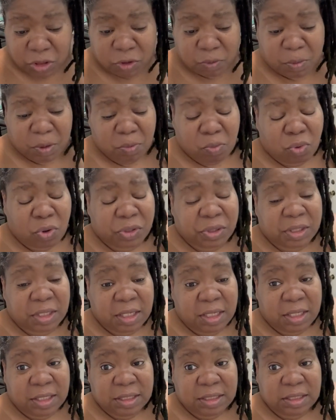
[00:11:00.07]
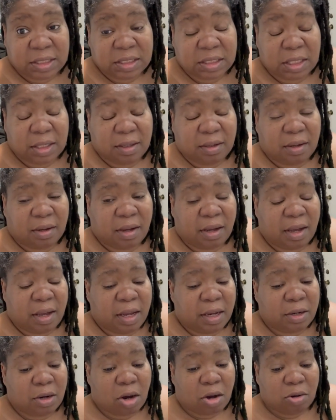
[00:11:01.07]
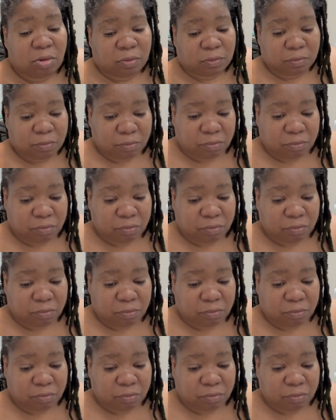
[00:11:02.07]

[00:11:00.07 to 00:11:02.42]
more things. And, oh,